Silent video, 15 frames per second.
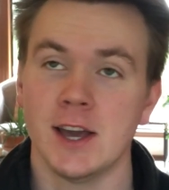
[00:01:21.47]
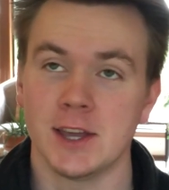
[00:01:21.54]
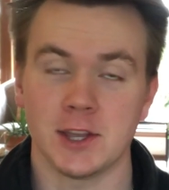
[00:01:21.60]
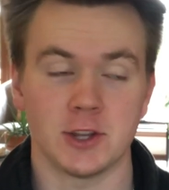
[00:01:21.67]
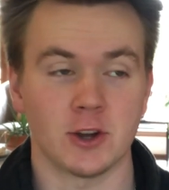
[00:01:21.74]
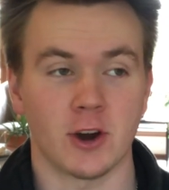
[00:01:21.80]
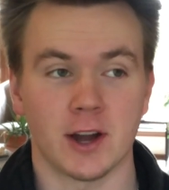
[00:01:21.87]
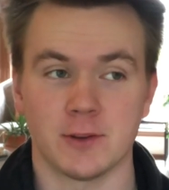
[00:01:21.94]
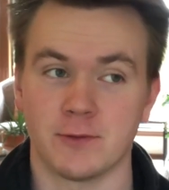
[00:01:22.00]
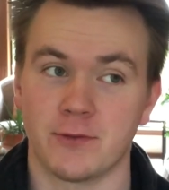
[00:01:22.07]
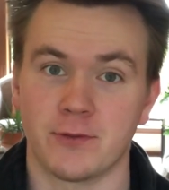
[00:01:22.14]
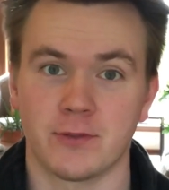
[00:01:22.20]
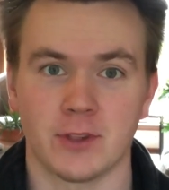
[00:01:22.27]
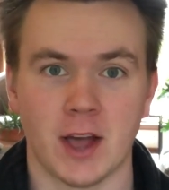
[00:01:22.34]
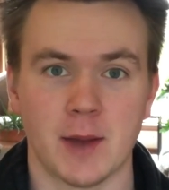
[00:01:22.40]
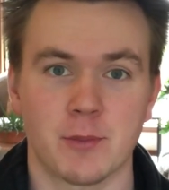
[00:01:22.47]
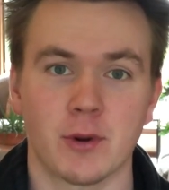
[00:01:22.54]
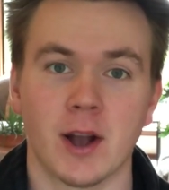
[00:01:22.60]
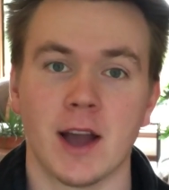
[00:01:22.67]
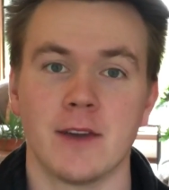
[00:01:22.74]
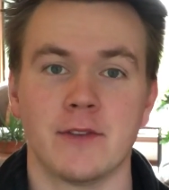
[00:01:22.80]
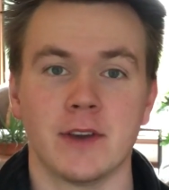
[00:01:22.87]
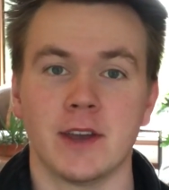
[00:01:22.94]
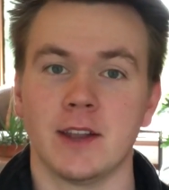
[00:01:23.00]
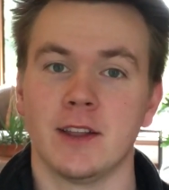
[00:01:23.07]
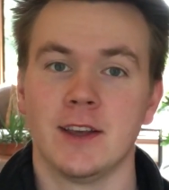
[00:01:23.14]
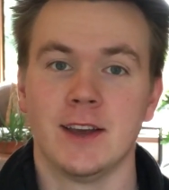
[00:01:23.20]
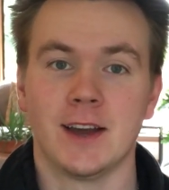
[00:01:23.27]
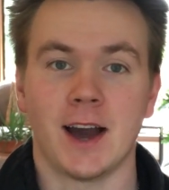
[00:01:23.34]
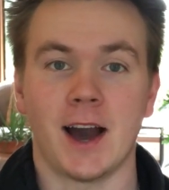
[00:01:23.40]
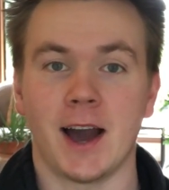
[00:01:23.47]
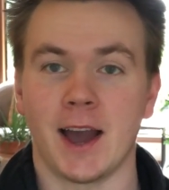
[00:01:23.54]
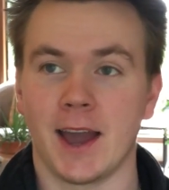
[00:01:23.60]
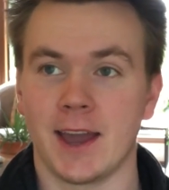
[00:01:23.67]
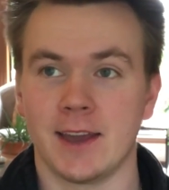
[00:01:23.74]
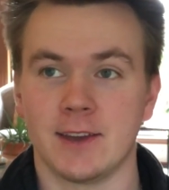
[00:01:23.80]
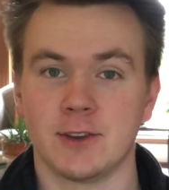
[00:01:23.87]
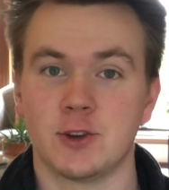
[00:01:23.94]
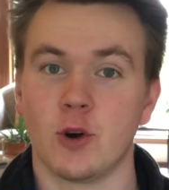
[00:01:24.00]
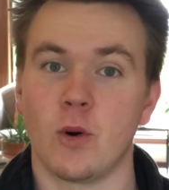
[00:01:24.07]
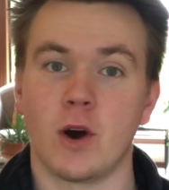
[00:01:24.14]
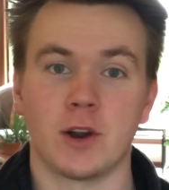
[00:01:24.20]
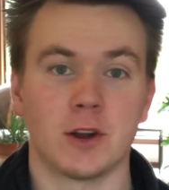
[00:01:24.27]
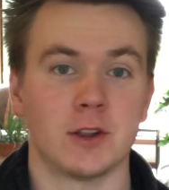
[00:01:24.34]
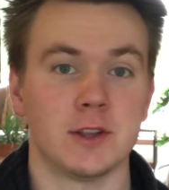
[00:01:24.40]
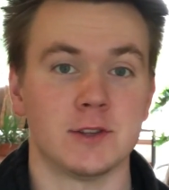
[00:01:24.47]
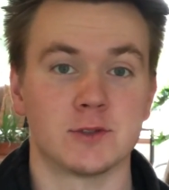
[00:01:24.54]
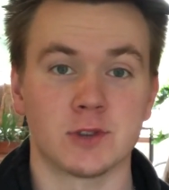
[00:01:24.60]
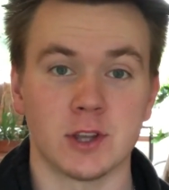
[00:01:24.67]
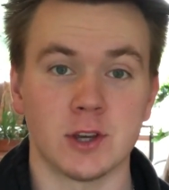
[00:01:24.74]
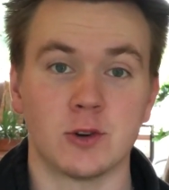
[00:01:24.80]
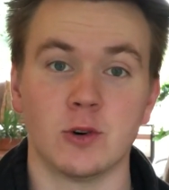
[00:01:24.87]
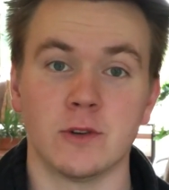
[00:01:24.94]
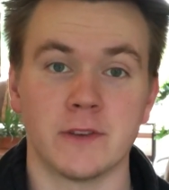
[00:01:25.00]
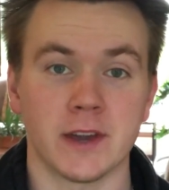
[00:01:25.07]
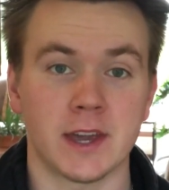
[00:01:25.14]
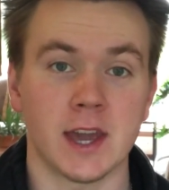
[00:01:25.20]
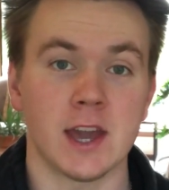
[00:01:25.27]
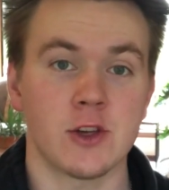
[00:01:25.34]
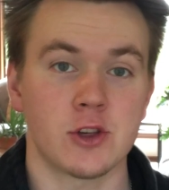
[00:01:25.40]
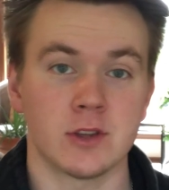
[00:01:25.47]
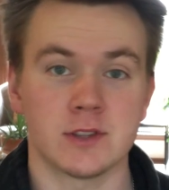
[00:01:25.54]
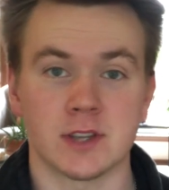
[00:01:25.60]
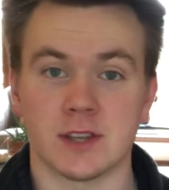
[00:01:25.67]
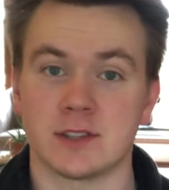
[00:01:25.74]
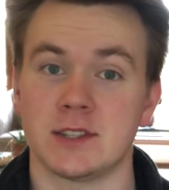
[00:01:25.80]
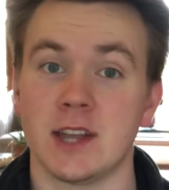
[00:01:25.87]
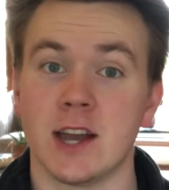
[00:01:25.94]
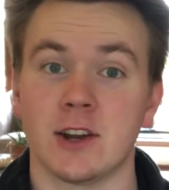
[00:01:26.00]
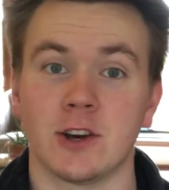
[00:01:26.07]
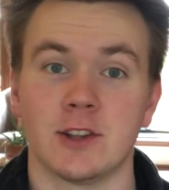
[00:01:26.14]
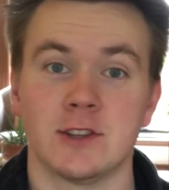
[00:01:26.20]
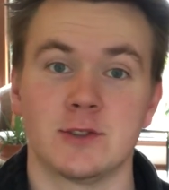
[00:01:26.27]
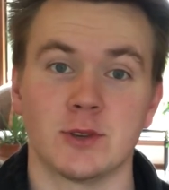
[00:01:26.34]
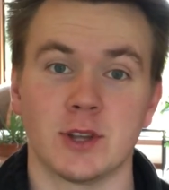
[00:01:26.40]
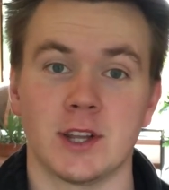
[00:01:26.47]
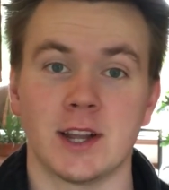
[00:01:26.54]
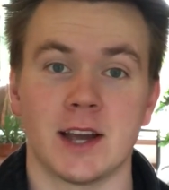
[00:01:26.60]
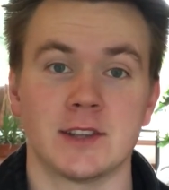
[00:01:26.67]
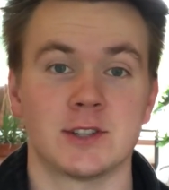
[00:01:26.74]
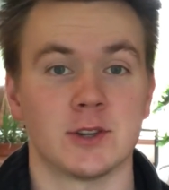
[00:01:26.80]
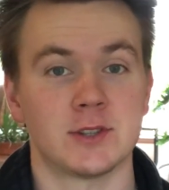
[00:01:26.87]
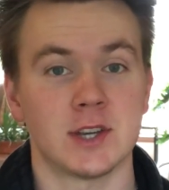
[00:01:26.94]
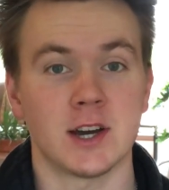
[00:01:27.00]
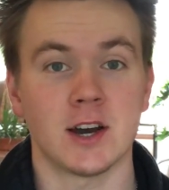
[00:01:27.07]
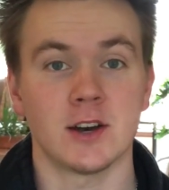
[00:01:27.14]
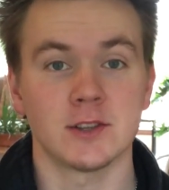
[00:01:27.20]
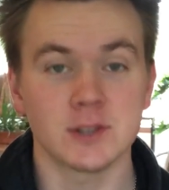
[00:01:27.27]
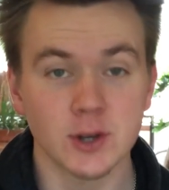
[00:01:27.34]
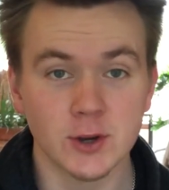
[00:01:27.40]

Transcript: I fly private, I go on all these really cool vacations, I stay at all these really nice hotels.